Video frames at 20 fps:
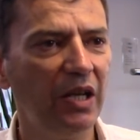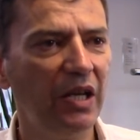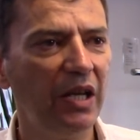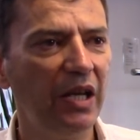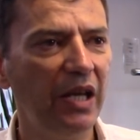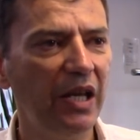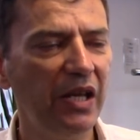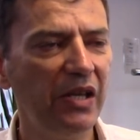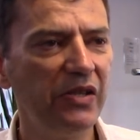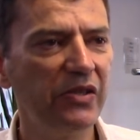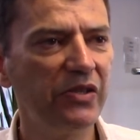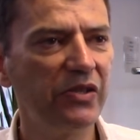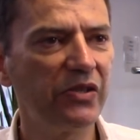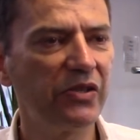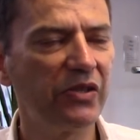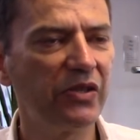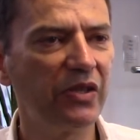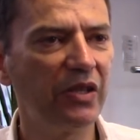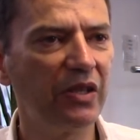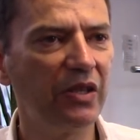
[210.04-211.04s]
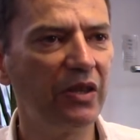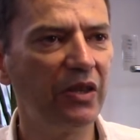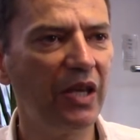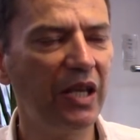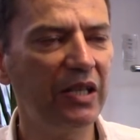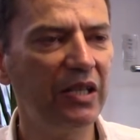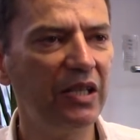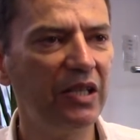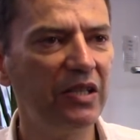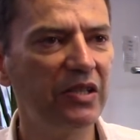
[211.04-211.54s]
is
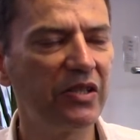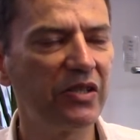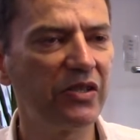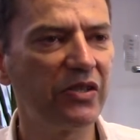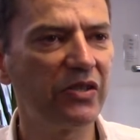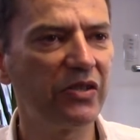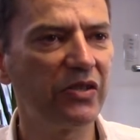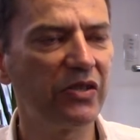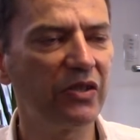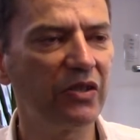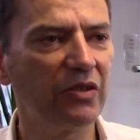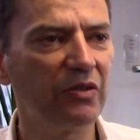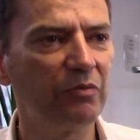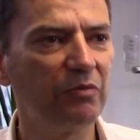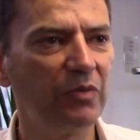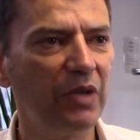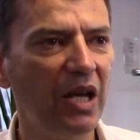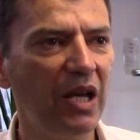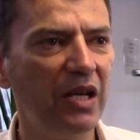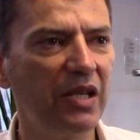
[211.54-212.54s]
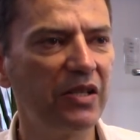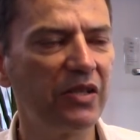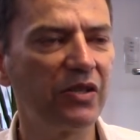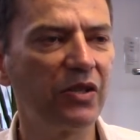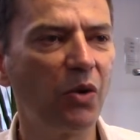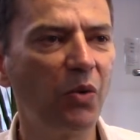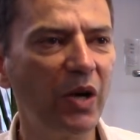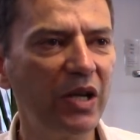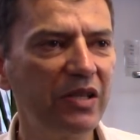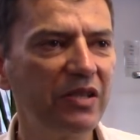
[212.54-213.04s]
that it's yeah it's
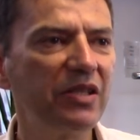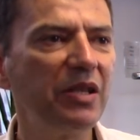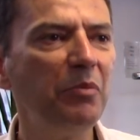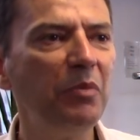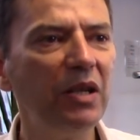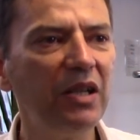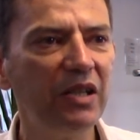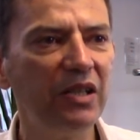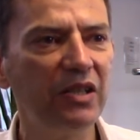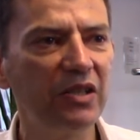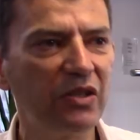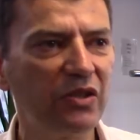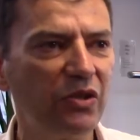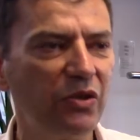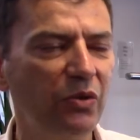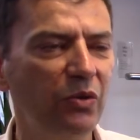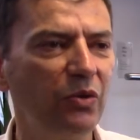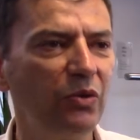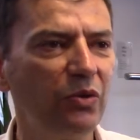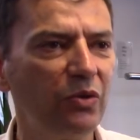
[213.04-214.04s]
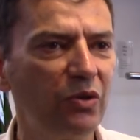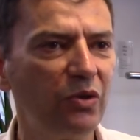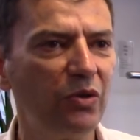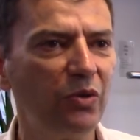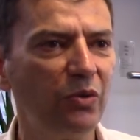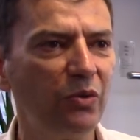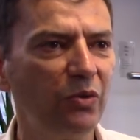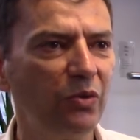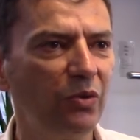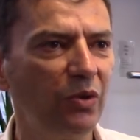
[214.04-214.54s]
quite similar to
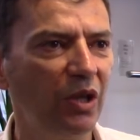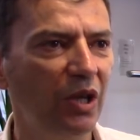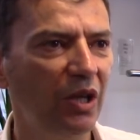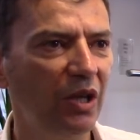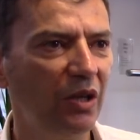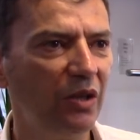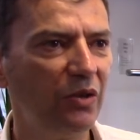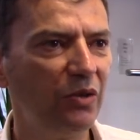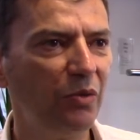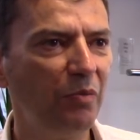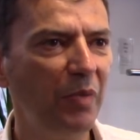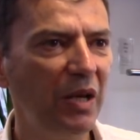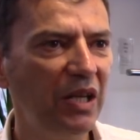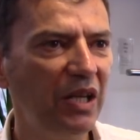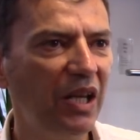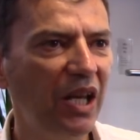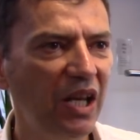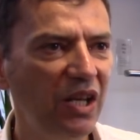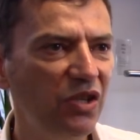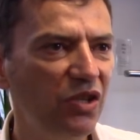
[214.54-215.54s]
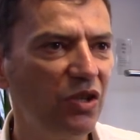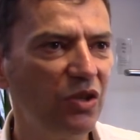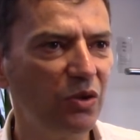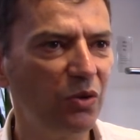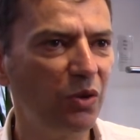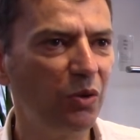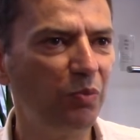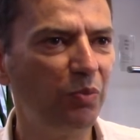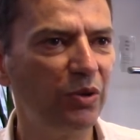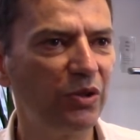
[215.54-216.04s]
to to medication
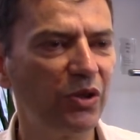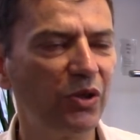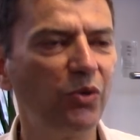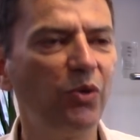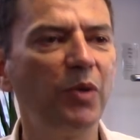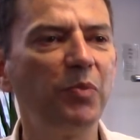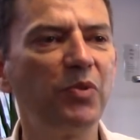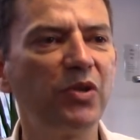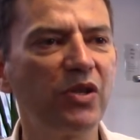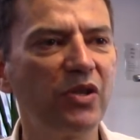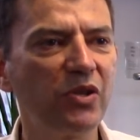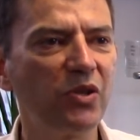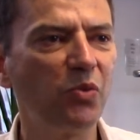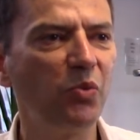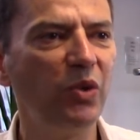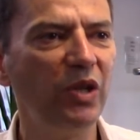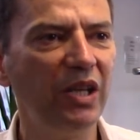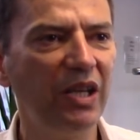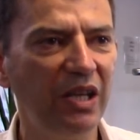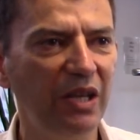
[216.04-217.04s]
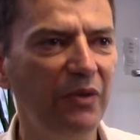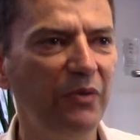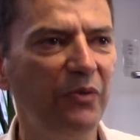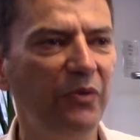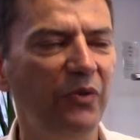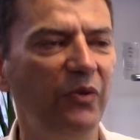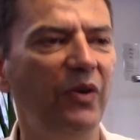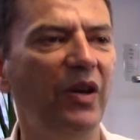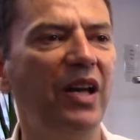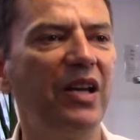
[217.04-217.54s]
to the prescriptions we
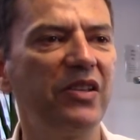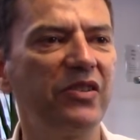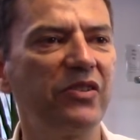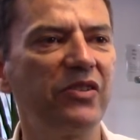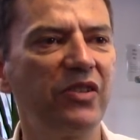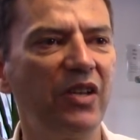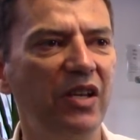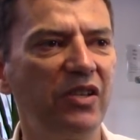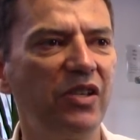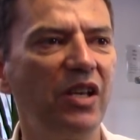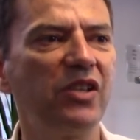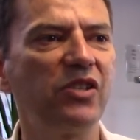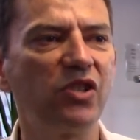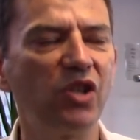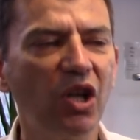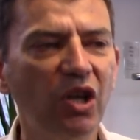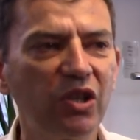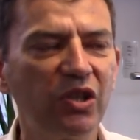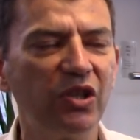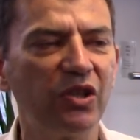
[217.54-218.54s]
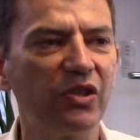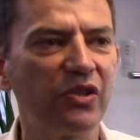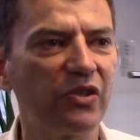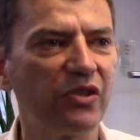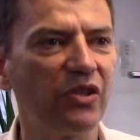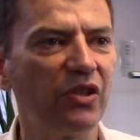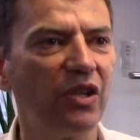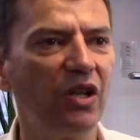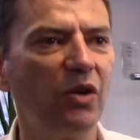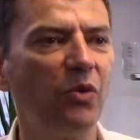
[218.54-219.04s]
give as, as as,
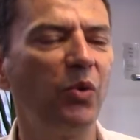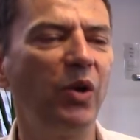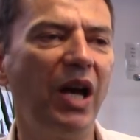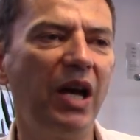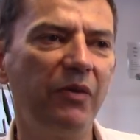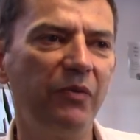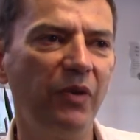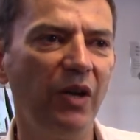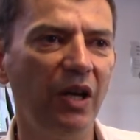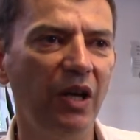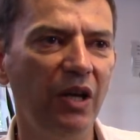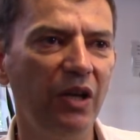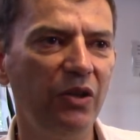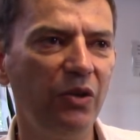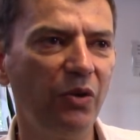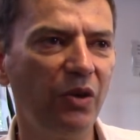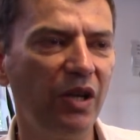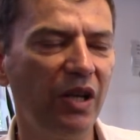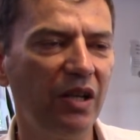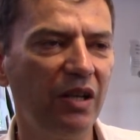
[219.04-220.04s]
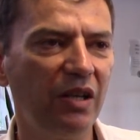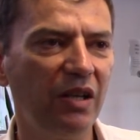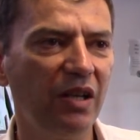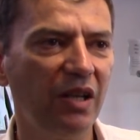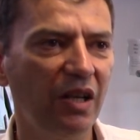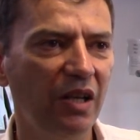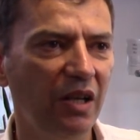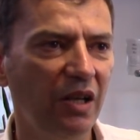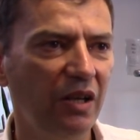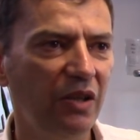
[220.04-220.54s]
doctors you know we have you
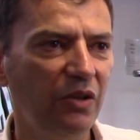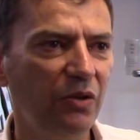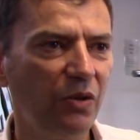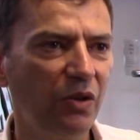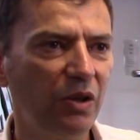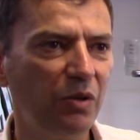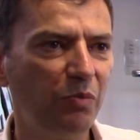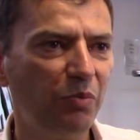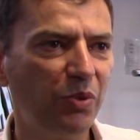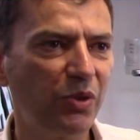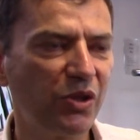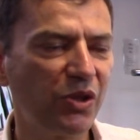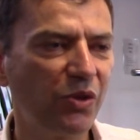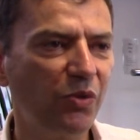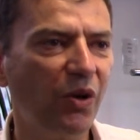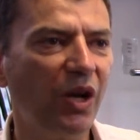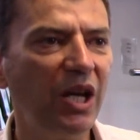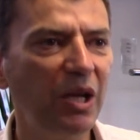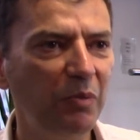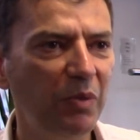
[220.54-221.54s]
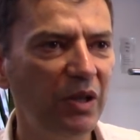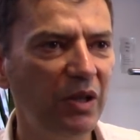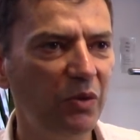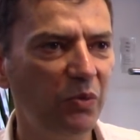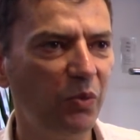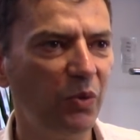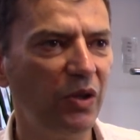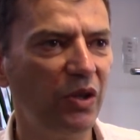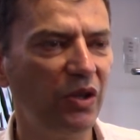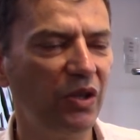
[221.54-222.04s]
can you can prescribe it
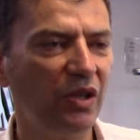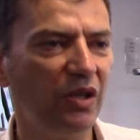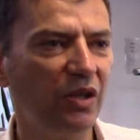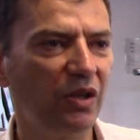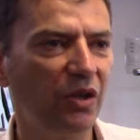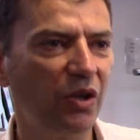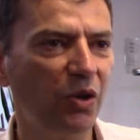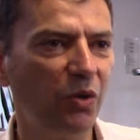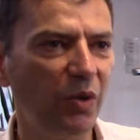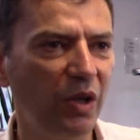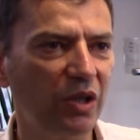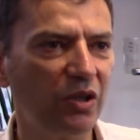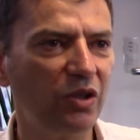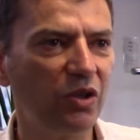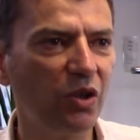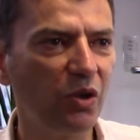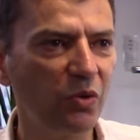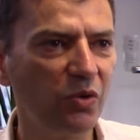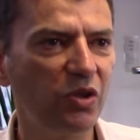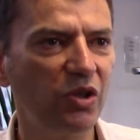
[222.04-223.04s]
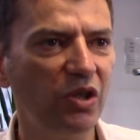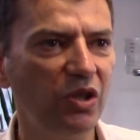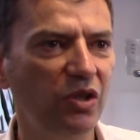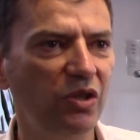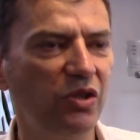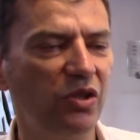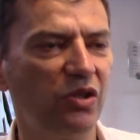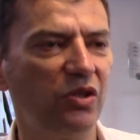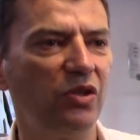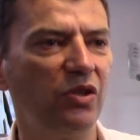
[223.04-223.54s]
with the correct
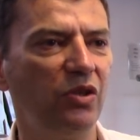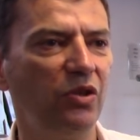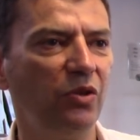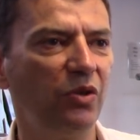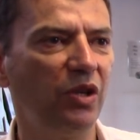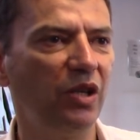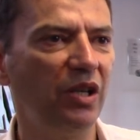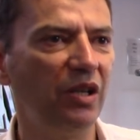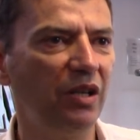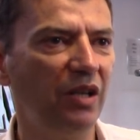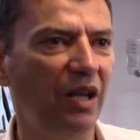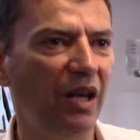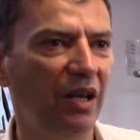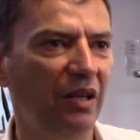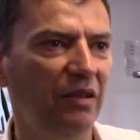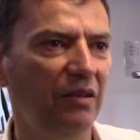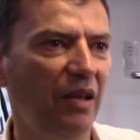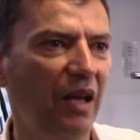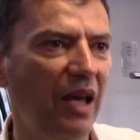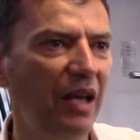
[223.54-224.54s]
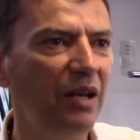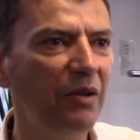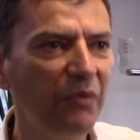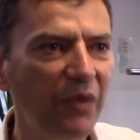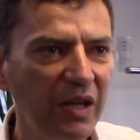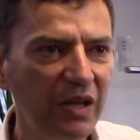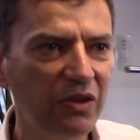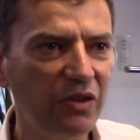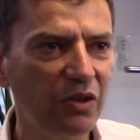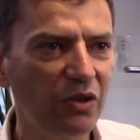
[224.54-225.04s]
doses you can
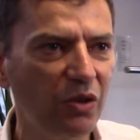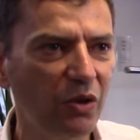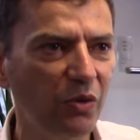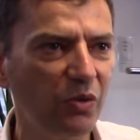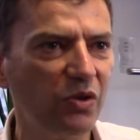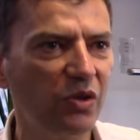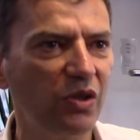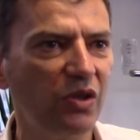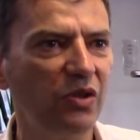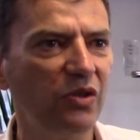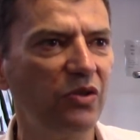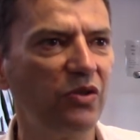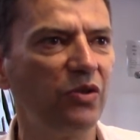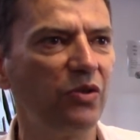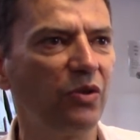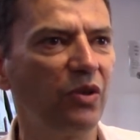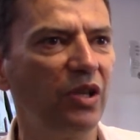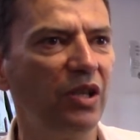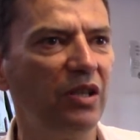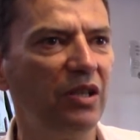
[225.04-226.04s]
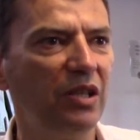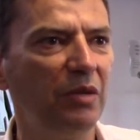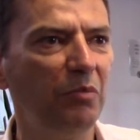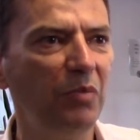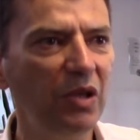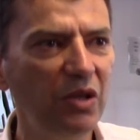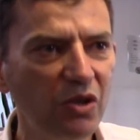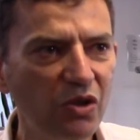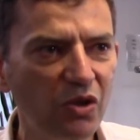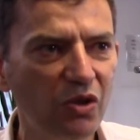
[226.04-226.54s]
elevate the doses you can
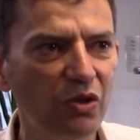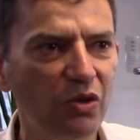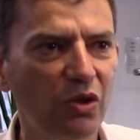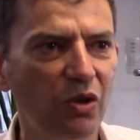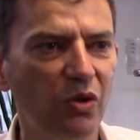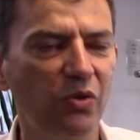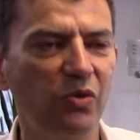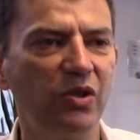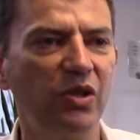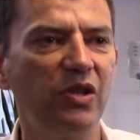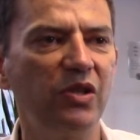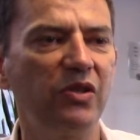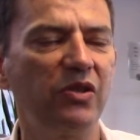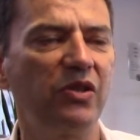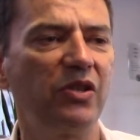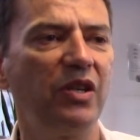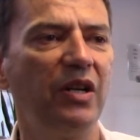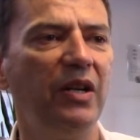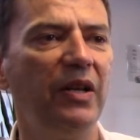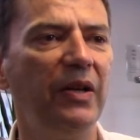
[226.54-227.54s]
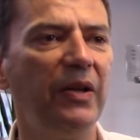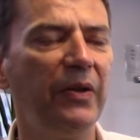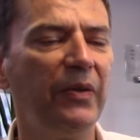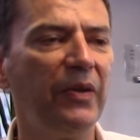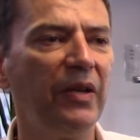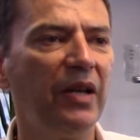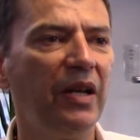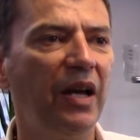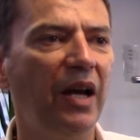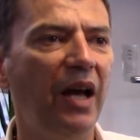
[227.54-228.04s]
diminish the doses
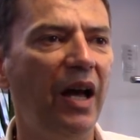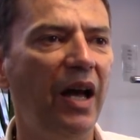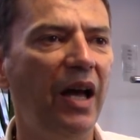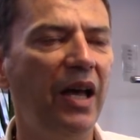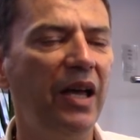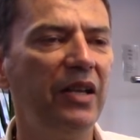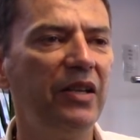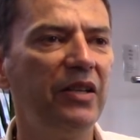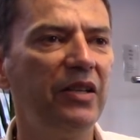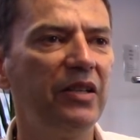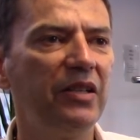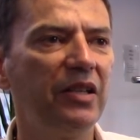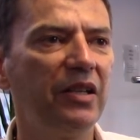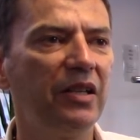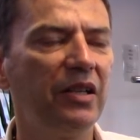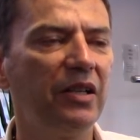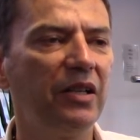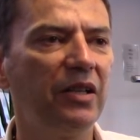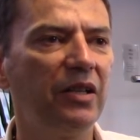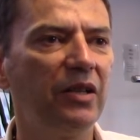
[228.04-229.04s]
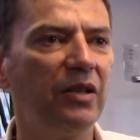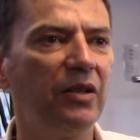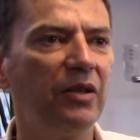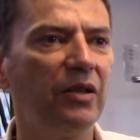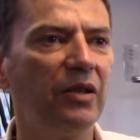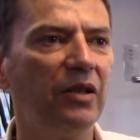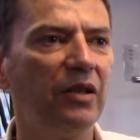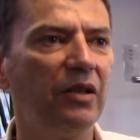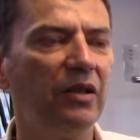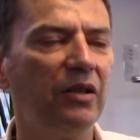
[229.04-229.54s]
and
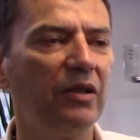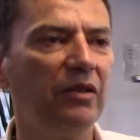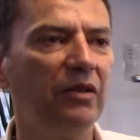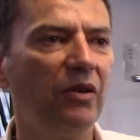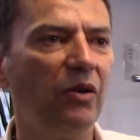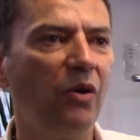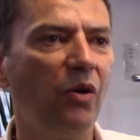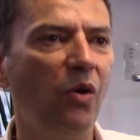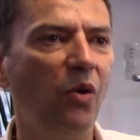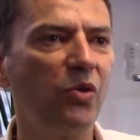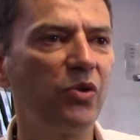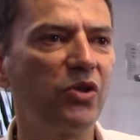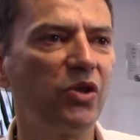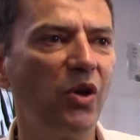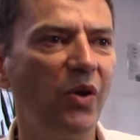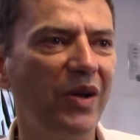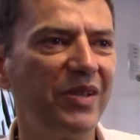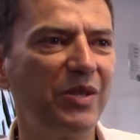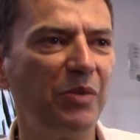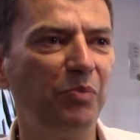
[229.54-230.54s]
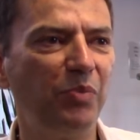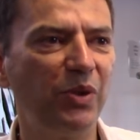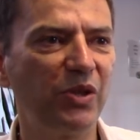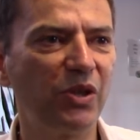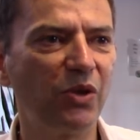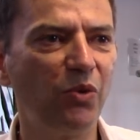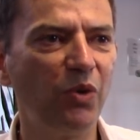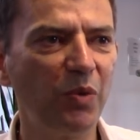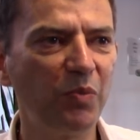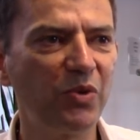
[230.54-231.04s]
uh, also as a
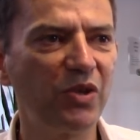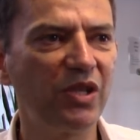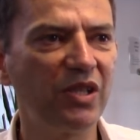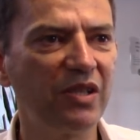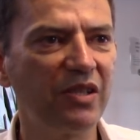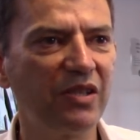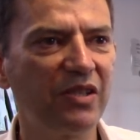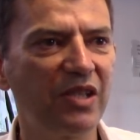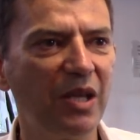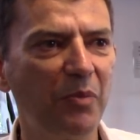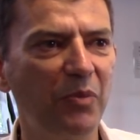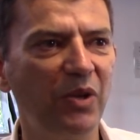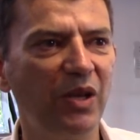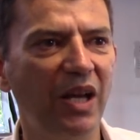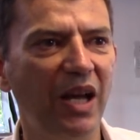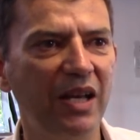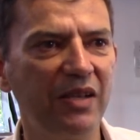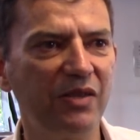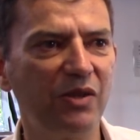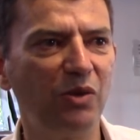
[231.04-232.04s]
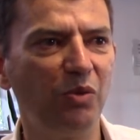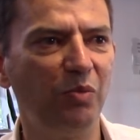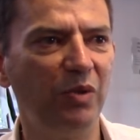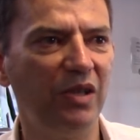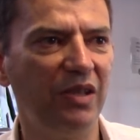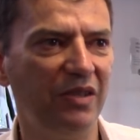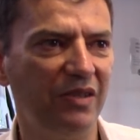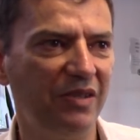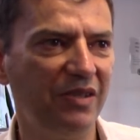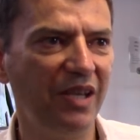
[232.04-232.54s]
prescription something has to
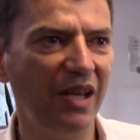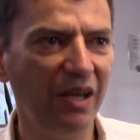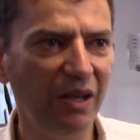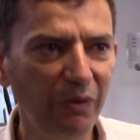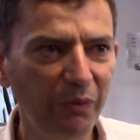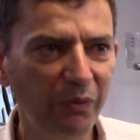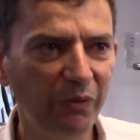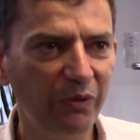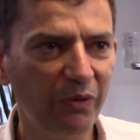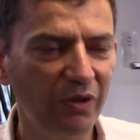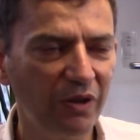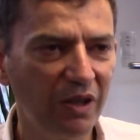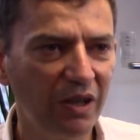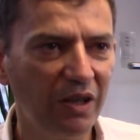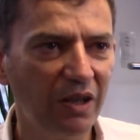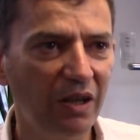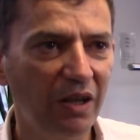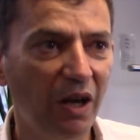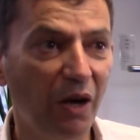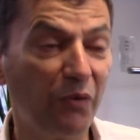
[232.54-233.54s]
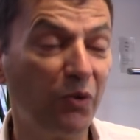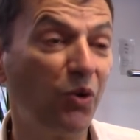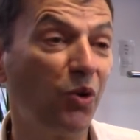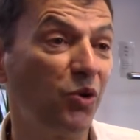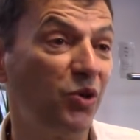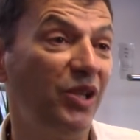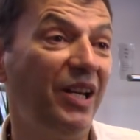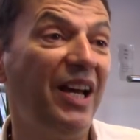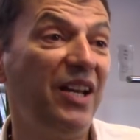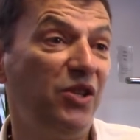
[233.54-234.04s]
be safe of
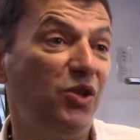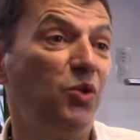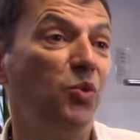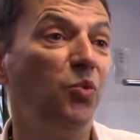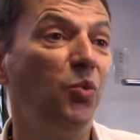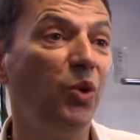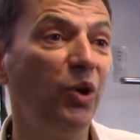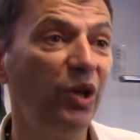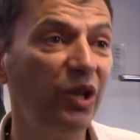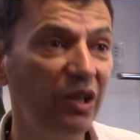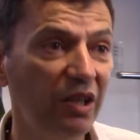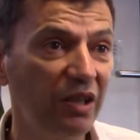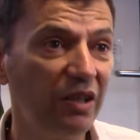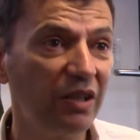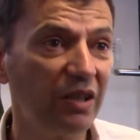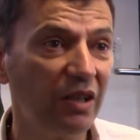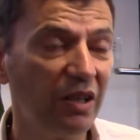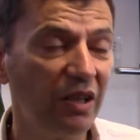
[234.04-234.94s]
course it has to work